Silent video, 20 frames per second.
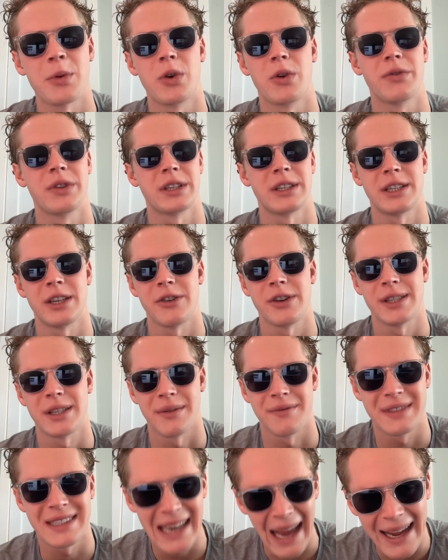over the series
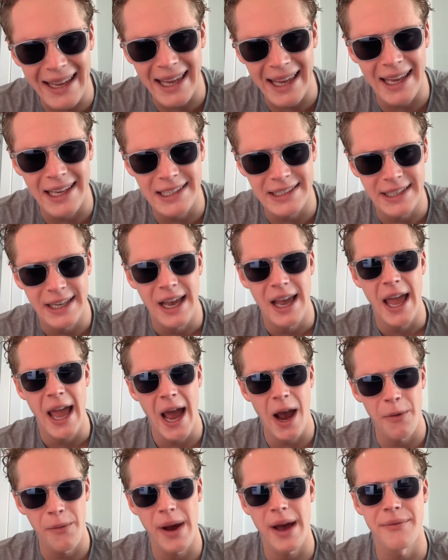of decades.
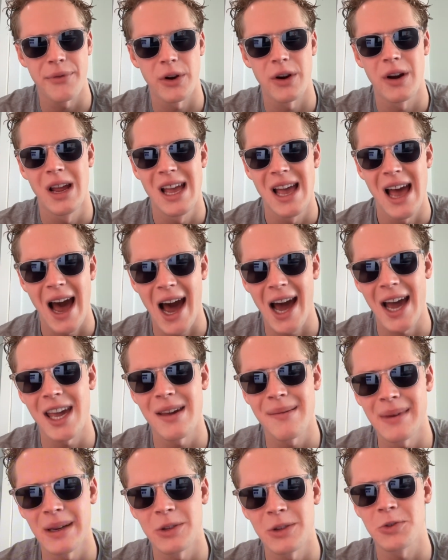However, I
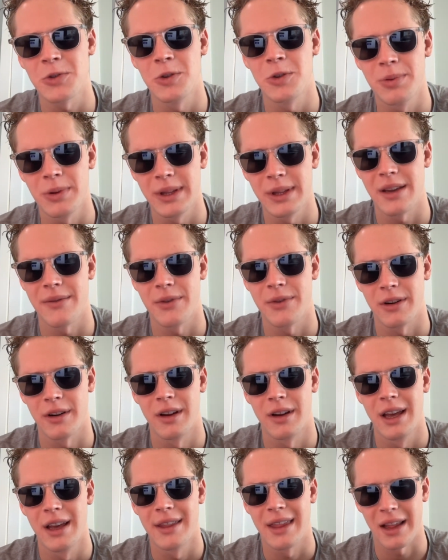am a true believer
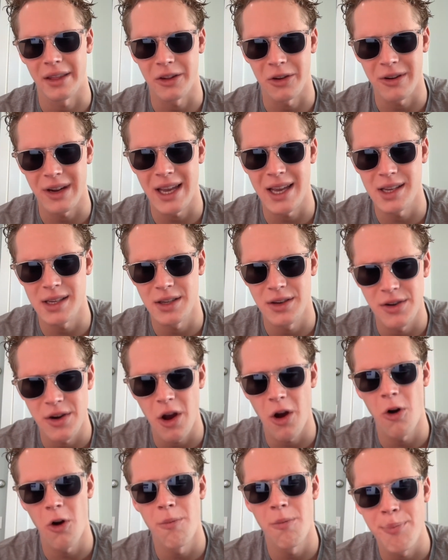that there is
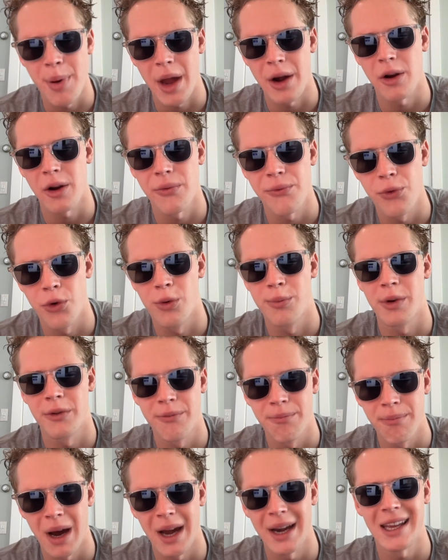no better form
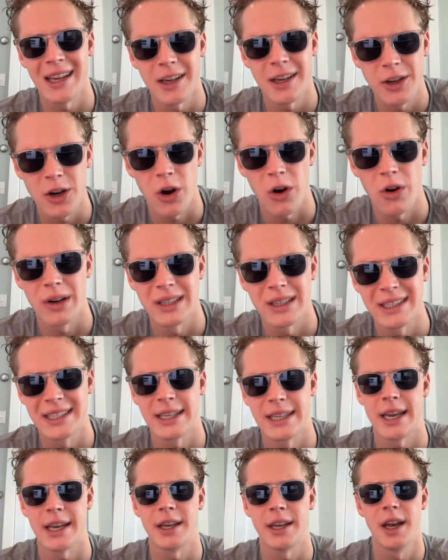of money,
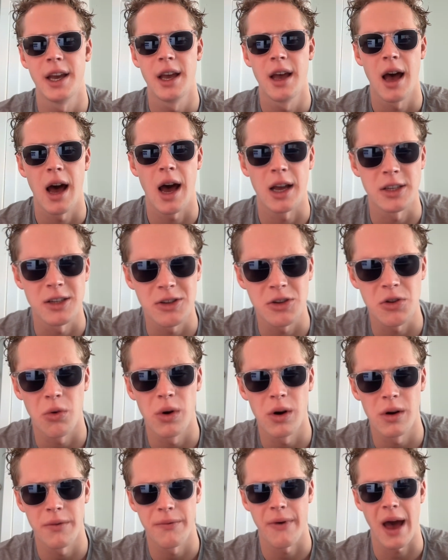currency,
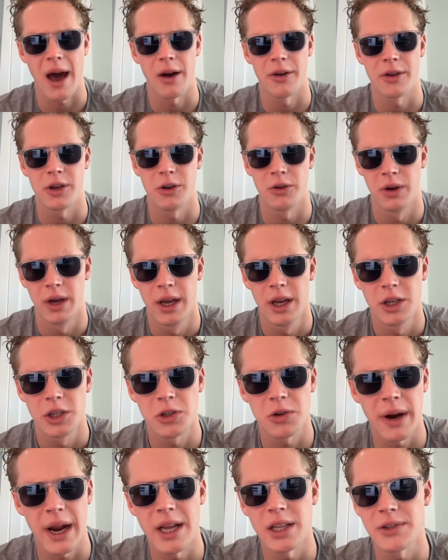store of value,
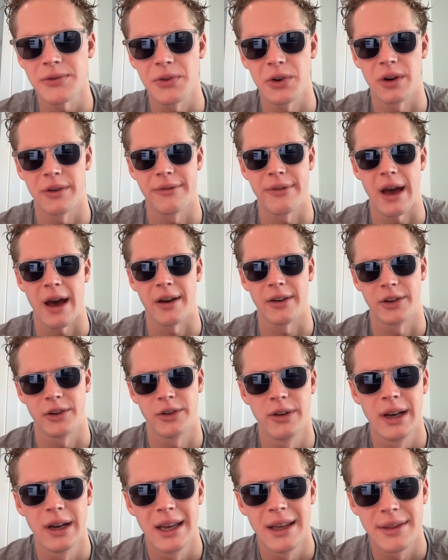transfer of
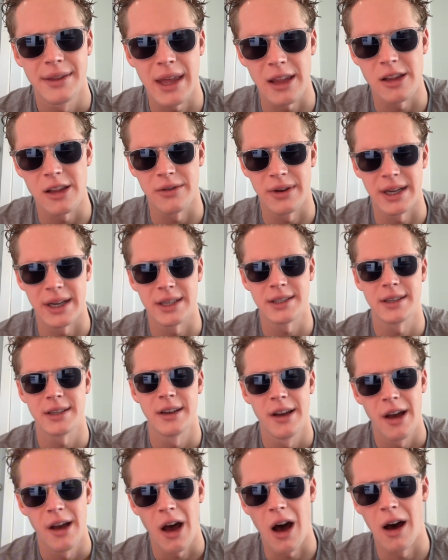value than there is
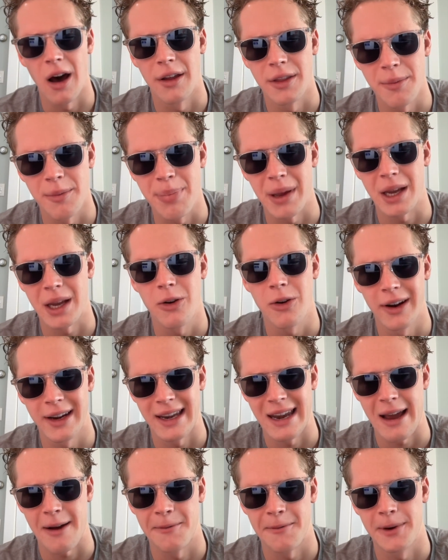on the Bitcoin
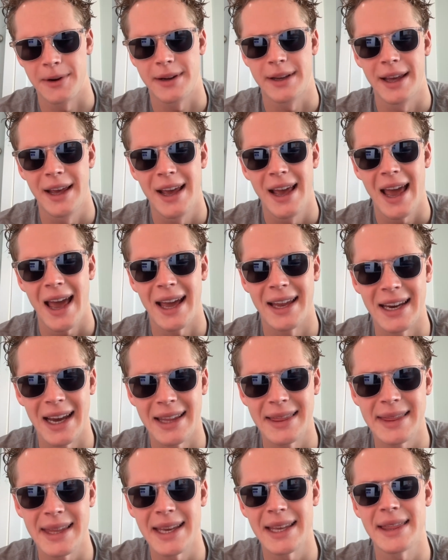network. And I
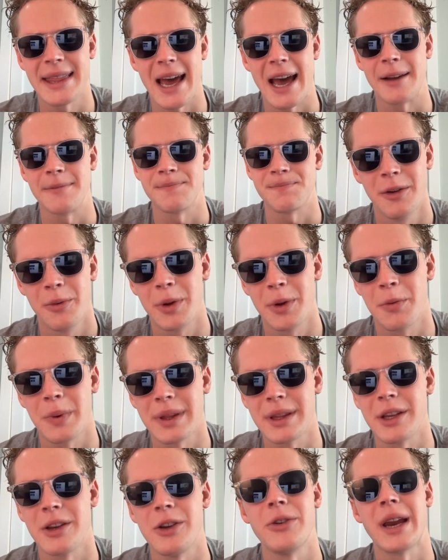think that with
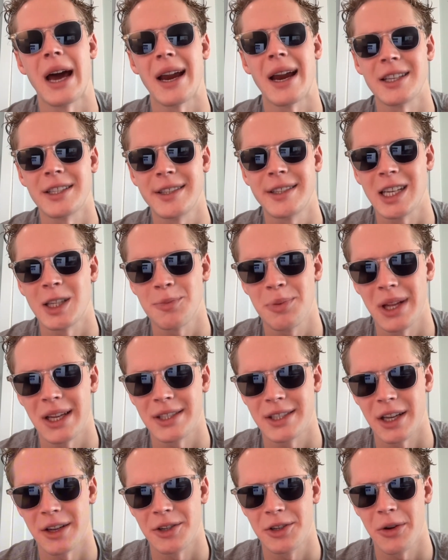what the United States
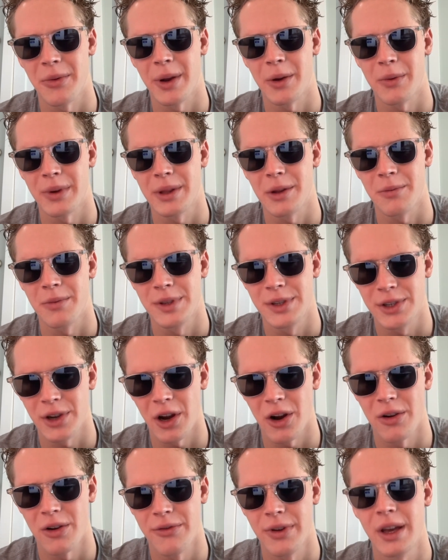plans on doing with the
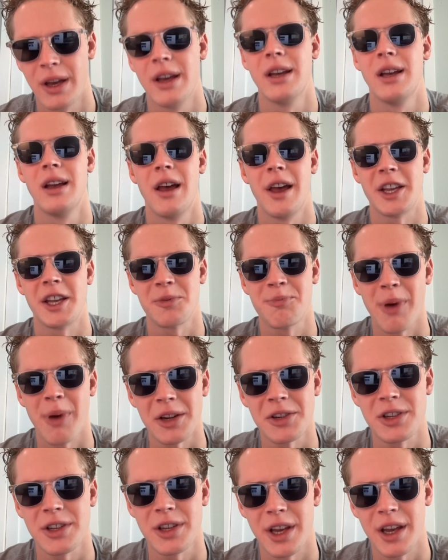reserve,
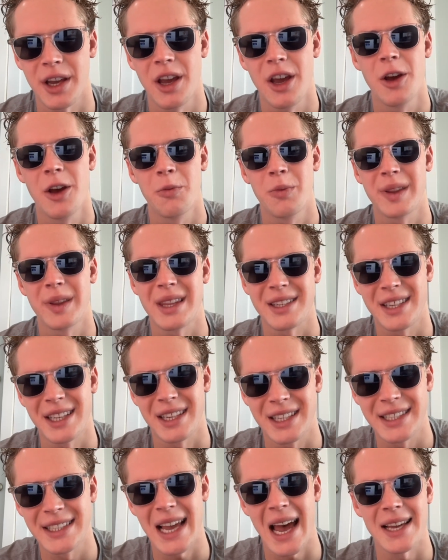especially with the
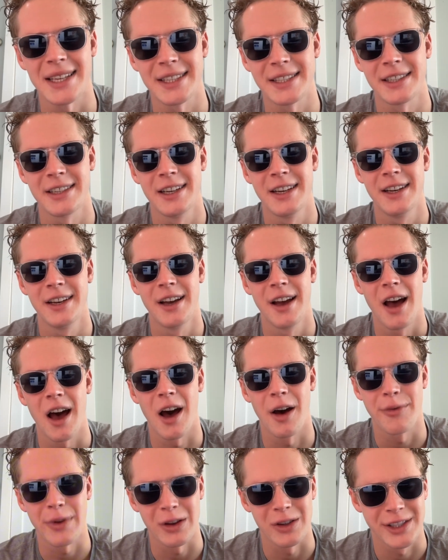success
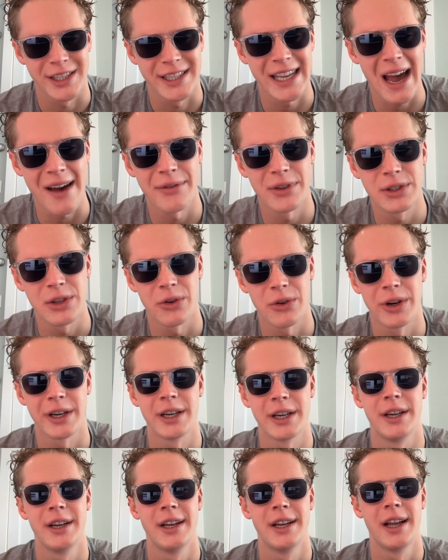of El
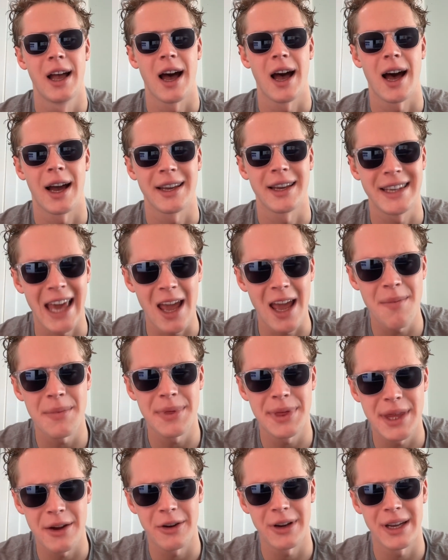Salvador, game
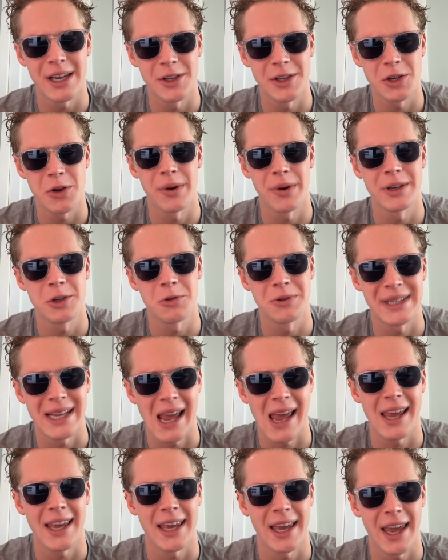theory is going to
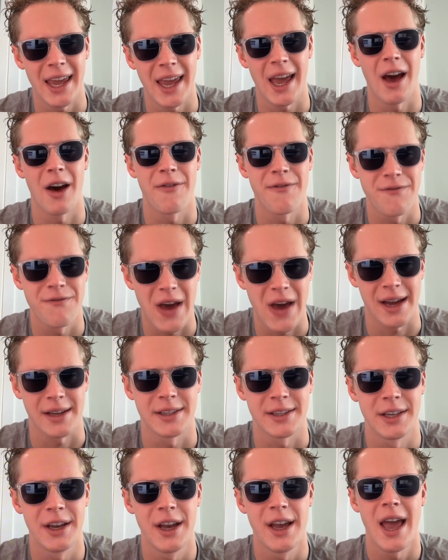take
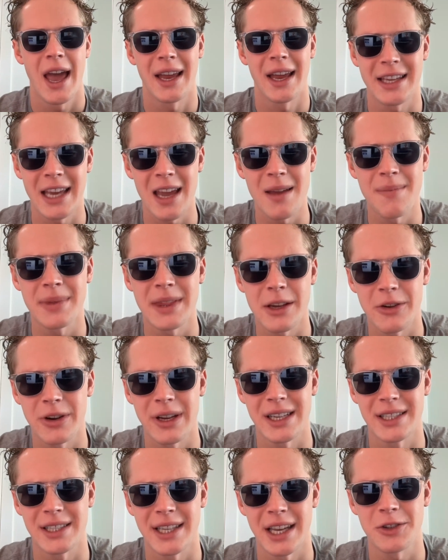effect. And game
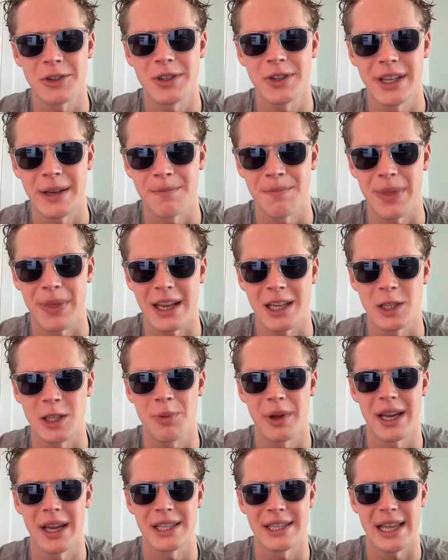theory essentially
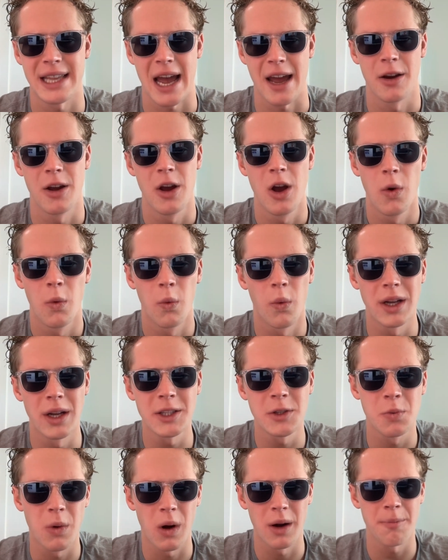explains that
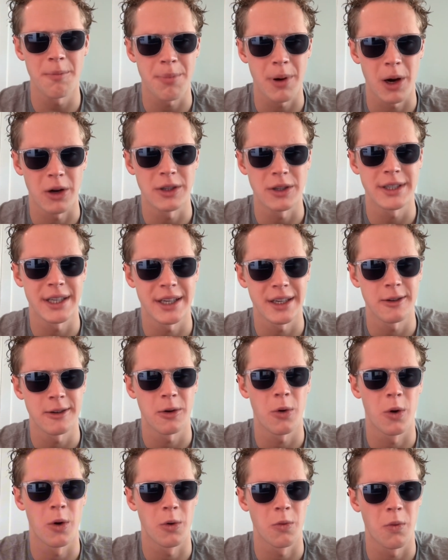once one person
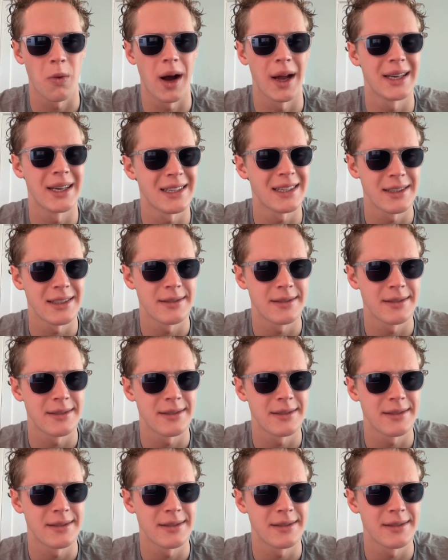or one